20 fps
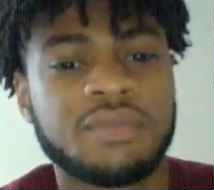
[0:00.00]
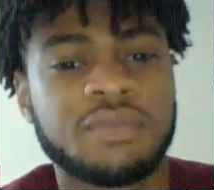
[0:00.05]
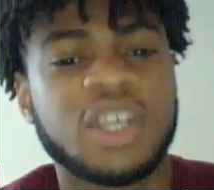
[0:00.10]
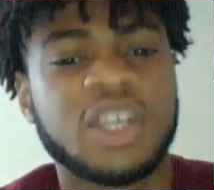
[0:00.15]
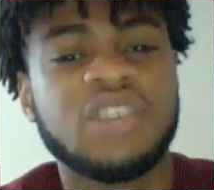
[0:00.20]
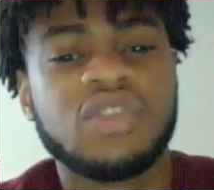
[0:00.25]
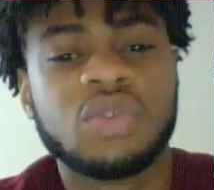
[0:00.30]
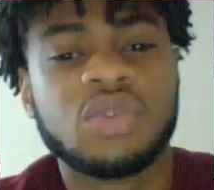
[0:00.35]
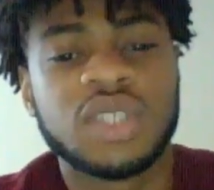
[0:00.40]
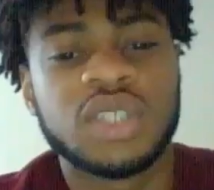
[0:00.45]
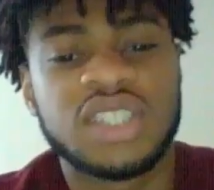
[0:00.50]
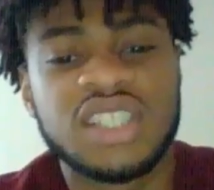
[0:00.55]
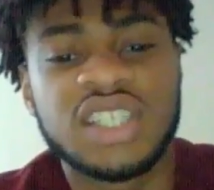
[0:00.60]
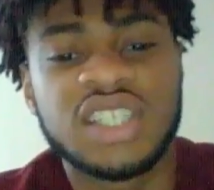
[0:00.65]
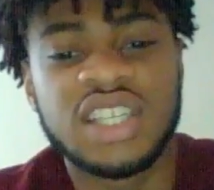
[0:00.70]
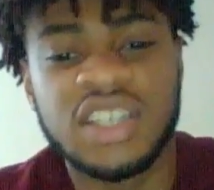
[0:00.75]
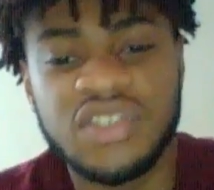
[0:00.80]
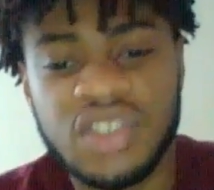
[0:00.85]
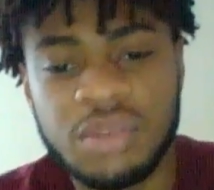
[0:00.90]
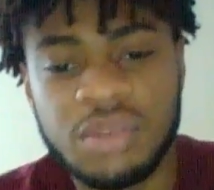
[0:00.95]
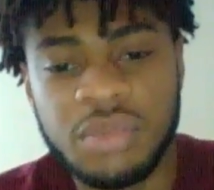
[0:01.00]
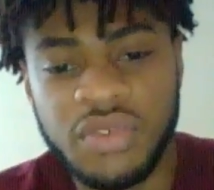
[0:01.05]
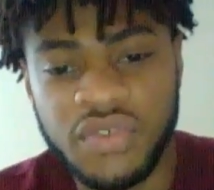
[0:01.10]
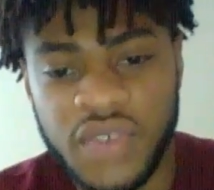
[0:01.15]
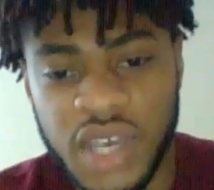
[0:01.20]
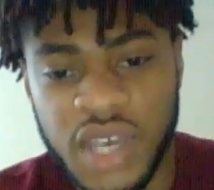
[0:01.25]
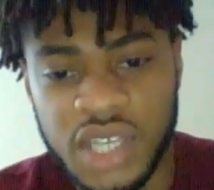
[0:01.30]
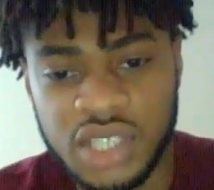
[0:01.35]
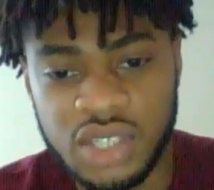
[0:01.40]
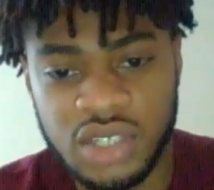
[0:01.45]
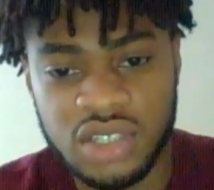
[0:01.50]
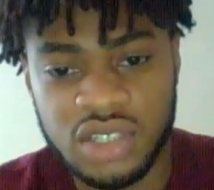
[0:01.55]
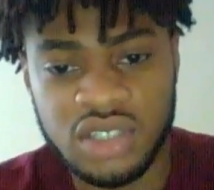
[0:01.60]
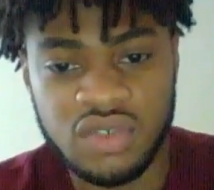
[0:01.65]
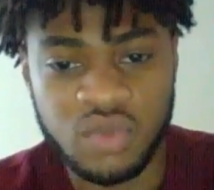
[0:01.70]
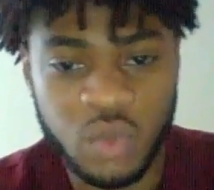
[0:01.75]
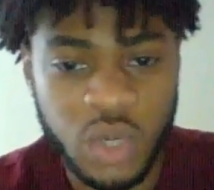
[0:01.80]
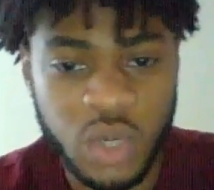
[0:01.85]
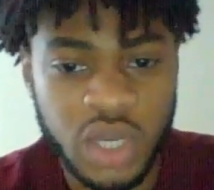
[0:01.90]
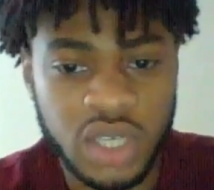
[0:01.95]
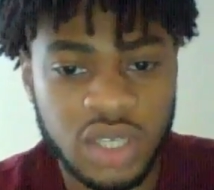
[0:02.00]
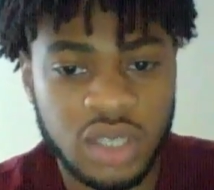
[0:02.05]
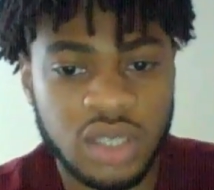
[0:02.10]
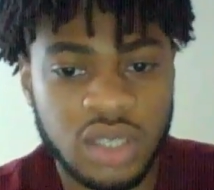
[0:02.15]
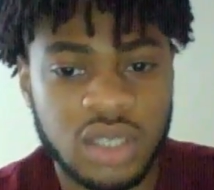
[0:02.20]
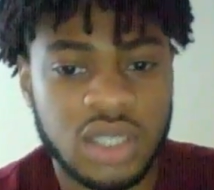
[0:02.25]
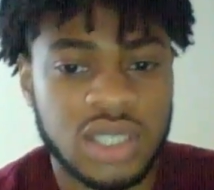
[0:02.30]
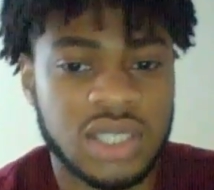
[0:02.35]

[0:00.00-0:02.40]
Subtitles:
But if you want to give them a fair chance of working,